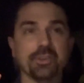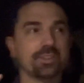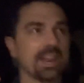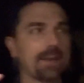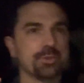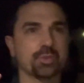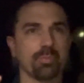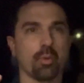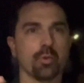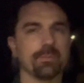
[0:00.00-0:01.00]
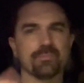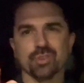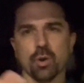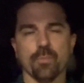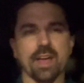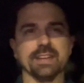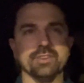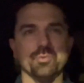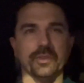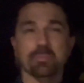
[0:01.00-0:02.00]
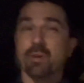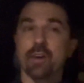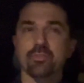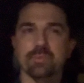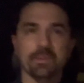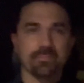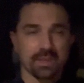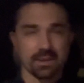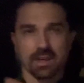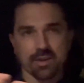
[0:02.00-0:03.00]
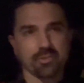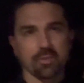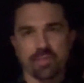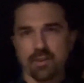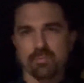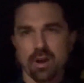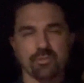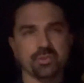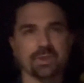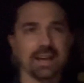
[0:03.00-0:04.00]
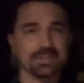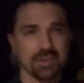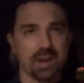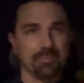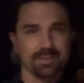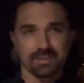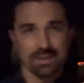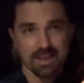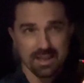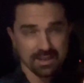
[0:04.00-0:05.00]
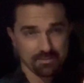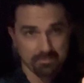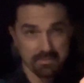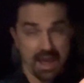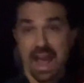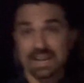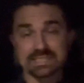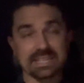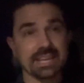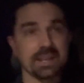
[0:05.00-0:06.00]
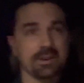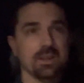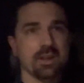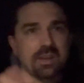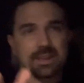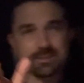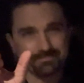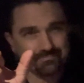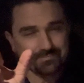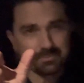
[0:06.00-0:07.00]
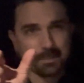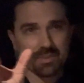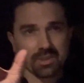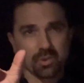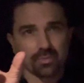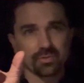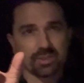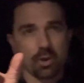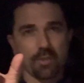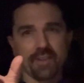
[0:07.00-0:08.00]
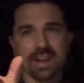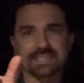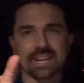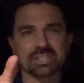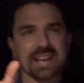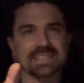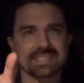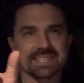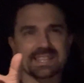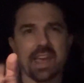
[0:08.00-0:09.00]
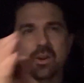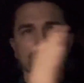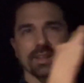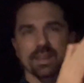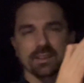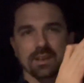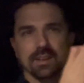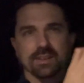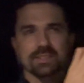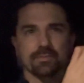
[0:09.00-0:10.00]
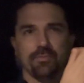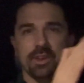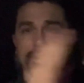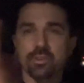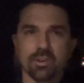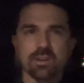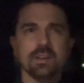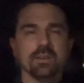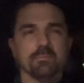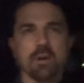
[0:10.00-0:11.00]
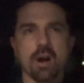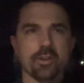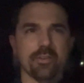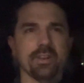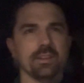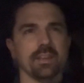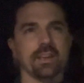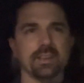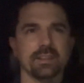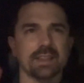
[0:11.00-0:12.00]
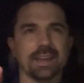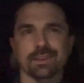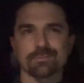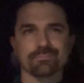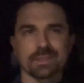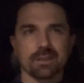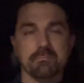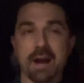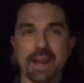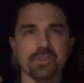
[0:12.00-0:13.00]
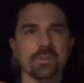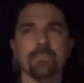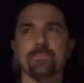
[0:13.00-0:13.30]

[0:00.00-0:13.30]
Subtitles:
damage reported. So that didn't really bother me, and I don't know if that would bother you guys or not, but accident, and you know, Carfax actually has a scale like severe, moderate, and like minor.